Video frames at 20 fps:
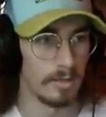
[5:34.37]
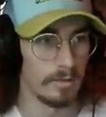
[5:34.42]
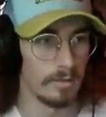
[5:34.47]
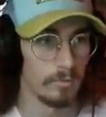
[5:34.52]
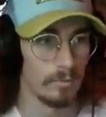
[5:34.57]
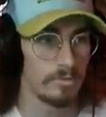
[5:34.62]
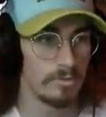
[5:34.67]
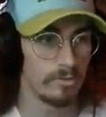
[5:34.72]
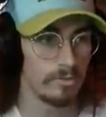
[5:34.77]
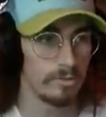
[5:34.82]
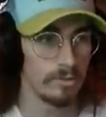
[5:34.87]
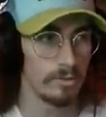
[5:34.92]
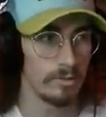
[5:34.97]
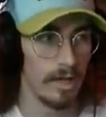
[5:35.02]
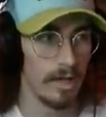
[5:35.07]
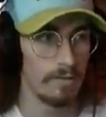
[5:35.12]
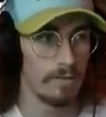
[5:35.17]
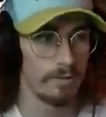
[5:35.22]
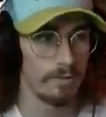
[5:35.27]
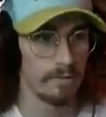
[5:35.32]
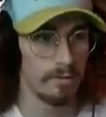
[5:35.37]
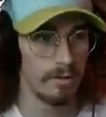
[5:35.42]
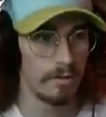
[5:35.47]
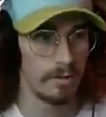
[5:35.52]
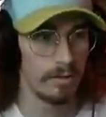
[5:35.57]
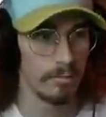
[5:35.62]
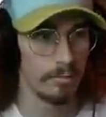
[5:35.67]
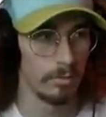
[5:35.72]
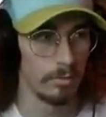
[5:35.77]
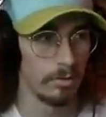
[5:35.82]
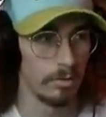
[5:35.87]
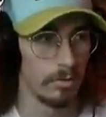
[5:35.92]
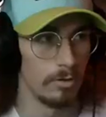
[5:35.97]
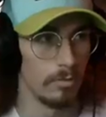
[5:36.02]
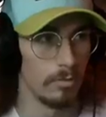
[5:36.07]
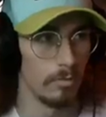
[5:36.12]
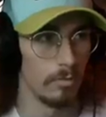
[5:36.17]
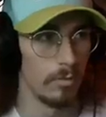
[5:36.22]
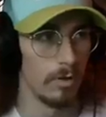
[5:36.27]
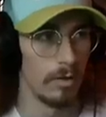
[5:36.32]
And we still haven't gone
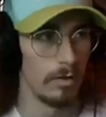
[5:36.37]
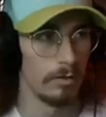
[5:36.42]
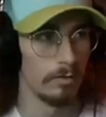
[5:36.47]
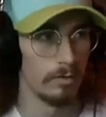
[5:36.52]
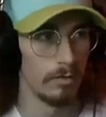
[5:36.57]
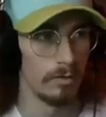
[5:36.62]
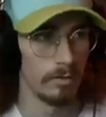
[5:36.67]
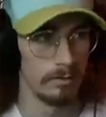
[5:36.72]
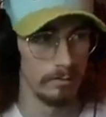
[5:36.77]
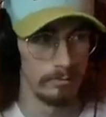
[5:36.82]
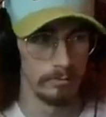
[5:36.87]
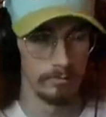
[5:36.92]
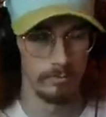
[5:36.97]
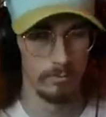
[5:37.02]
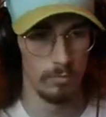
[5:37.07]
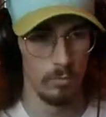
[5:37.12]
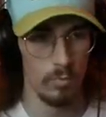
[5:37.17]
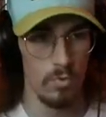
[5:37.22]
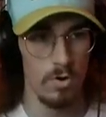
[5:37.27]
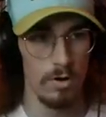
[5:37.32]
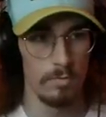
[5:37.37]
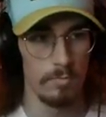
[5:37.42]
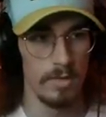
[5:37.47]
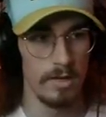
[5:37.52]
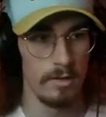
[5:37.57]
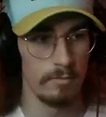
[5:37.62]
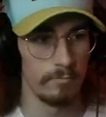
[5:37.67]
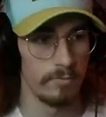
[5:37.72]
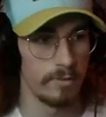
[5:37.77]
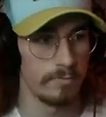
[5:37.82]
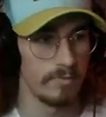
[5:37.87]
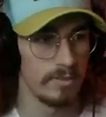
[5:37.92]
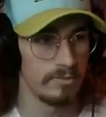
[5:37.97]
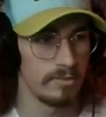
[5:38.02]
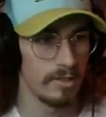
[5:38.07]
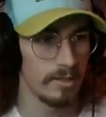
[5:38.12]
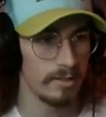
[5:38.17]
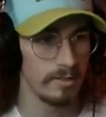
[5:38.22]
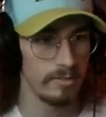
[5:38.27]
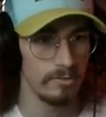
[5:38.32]
below, what, uh, 1 minute and 50
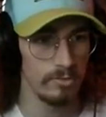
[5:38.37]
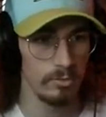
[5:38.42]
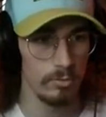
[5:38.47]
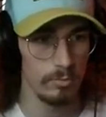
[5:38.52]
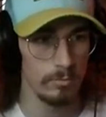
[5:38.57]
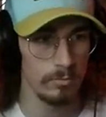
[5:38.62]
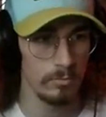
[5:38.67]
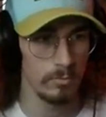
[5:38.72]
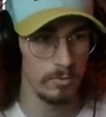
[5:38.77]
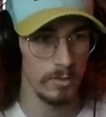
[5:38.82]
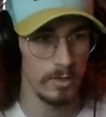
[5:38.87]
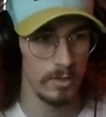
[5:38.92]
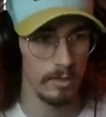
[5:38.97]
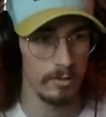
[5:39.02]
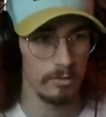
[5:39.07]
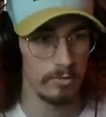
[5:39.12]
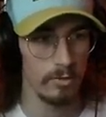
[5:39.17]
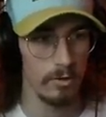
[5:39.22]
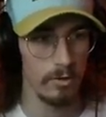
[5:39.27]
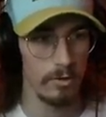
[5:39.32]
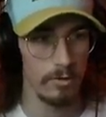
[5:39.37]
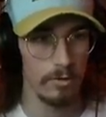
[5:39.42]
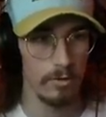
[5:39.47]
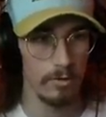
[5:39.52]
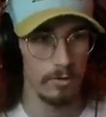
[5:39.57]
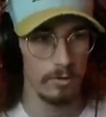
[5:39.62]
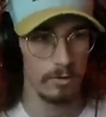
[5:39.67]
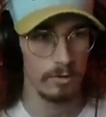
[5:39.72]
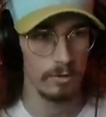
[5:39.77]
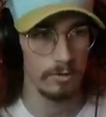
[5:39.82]
seconds? Oop, we gotta turn on the